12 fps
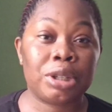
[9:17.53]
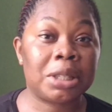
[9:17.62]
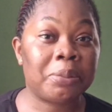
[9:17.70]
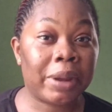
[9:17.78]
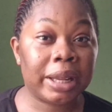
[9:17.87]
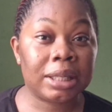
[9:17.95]

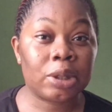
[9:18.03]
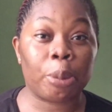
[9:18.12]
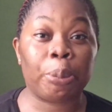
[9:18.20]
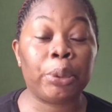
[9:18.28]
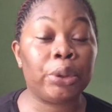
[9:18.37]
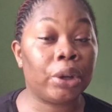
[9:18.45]
treatments
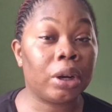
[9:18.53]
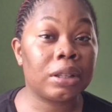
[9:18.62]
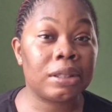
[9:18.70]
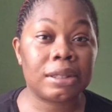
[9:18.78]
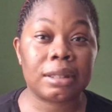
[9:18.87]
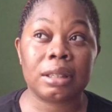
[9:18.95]
or
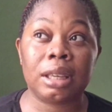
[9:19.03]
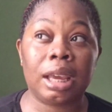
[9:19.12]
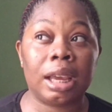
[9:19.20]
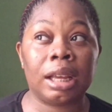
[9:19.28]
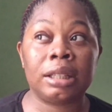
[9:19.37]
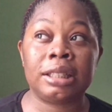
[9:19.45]
products.
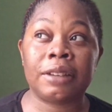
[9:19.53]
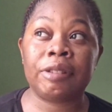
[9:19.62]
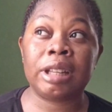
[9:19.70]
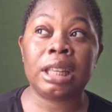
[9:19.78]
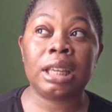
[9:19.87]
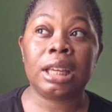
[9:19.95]
Yeah,
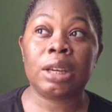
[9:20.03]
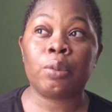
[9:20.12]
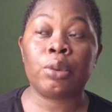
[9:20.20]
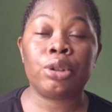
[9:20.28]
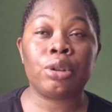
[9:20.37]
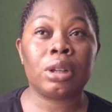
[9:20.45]
definitely it
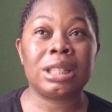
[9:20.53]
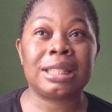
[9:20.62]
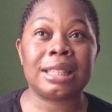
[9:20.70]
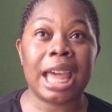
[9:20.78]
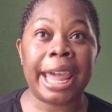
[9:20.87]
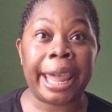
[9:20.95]
would
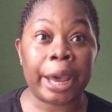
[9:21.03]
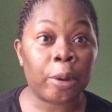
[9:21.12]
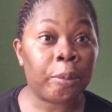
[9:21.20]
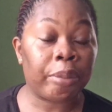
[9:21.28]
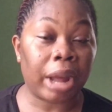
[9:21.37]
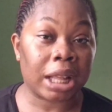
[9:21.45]
not
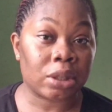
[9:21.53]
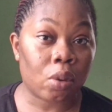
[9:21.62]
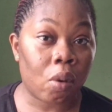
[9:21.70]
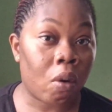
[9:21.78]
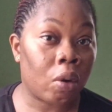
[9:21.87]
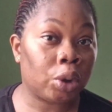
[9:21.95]
help at
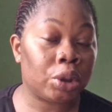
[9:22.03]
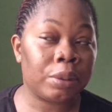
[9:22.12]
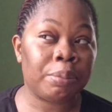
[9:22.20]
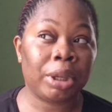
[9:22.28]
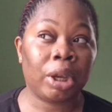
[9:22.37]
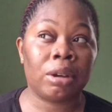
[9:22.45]
all
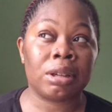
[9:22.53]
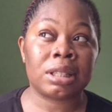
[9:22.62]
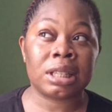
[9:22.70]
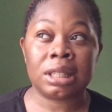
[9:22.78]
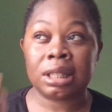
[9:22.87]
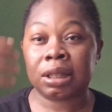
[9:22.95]

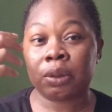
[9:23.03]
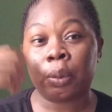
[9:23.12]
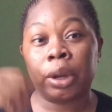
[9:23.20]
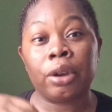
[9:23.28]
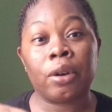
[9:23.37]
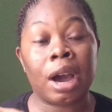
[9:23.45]
because it is the
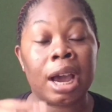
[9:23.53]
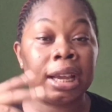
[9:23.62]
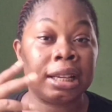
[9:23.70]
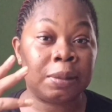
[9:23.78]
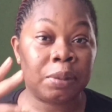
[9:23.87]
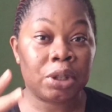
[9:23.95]
way your
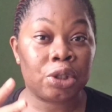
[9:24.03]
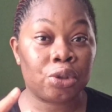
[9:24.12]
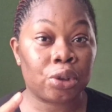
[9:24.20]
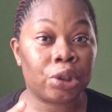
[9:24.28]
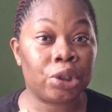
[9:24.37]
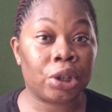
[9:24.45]
eye is being
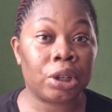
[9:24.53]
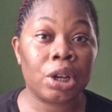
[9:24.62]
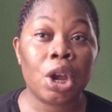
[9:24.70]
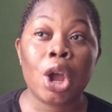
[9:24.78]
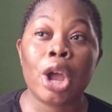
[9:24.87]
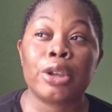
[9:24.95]

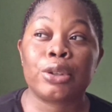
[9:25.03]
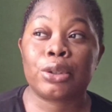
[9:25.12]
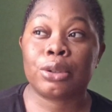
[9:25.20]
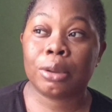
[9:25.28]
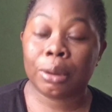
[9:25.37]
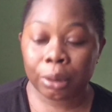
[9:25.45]
structured.
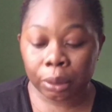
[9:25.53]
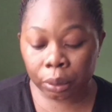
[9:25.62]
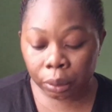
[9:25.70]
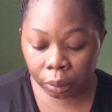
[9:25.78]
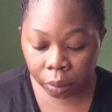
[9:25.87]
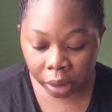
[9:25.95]

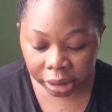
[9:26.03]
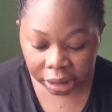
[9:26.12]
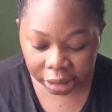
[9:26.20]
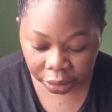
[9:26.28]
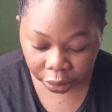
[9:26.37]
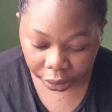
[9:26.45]
So
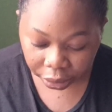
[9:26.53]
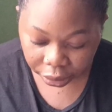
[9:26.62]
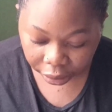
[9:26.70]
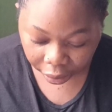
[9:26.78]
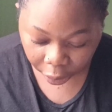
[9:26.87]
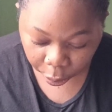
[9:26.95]
what is going
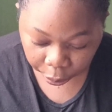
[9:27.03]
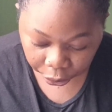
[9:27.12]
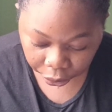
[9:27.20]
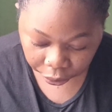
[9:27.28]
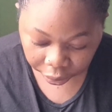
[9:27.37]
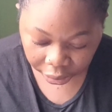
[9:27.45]
to
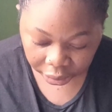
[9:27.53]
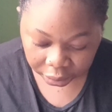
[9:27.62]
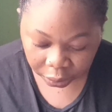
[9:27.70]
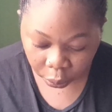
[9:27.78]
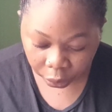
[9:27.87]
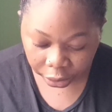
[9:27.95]
help you
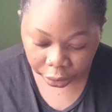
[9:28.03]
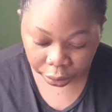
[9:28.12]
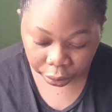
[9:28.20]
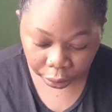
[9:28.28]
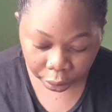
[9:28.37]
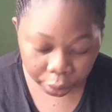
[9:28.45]
is when
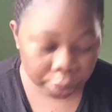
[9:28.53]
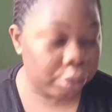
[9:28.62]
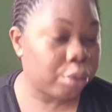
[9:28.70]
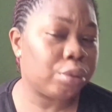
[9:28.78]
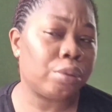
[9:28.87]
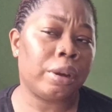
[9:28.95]
you
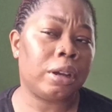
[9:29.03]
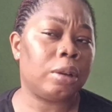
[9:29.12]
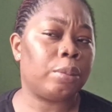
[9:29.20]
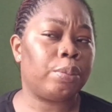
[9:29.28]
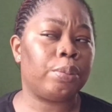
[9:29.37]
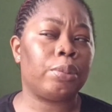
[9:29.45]
go through
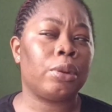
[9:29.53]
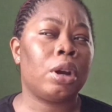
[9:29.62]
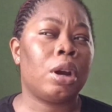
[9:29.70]
a